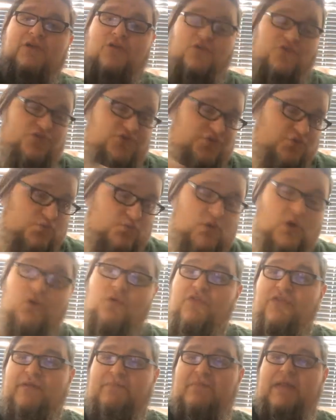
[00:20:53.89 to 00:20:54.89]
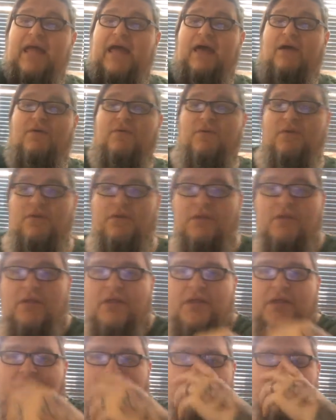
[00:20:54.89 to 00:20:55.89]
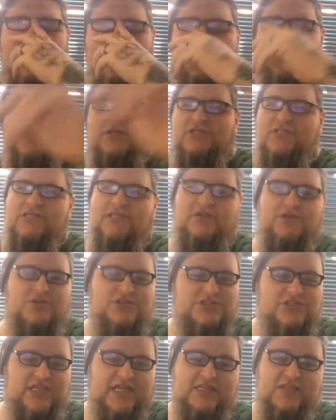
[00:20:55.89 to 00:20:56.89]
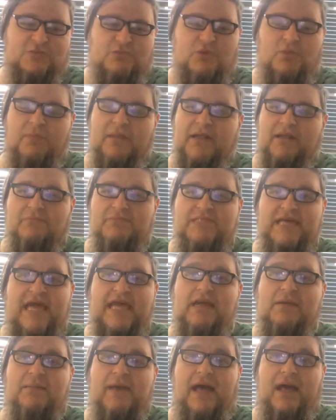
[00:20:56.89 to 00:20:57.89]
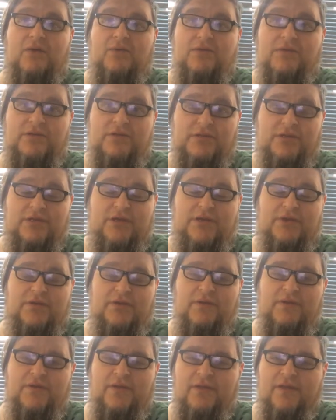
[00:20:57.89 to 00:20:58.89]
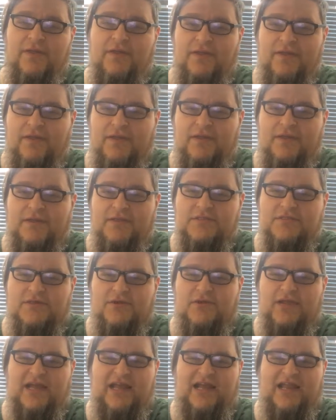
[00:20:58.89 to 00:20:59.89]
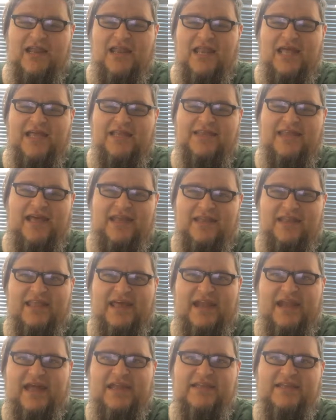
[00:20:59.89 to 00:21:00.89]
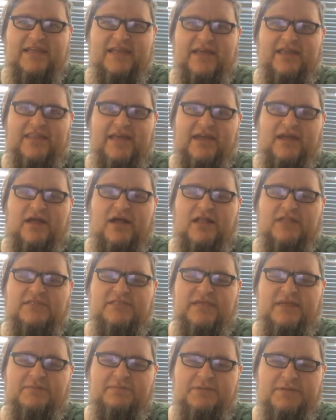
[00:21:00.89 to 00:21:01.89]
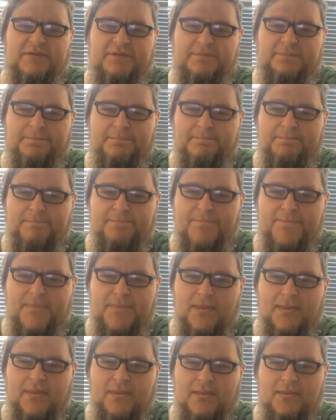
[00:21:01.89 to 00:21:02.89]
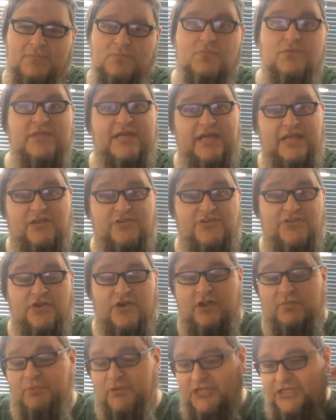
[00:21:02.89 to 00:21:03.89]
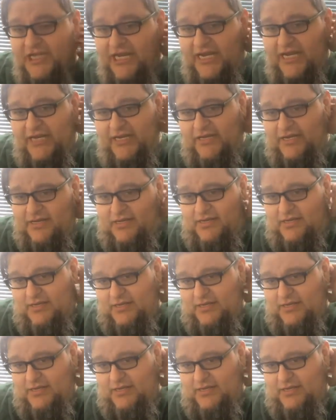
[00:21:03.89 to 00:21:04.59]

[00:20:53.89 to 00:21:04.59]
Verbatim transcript: You throw them down. You just you just let their momentum take them out. You know. So and I kind of like that that idea that concept. Um, thank you, sir. I appreciate it.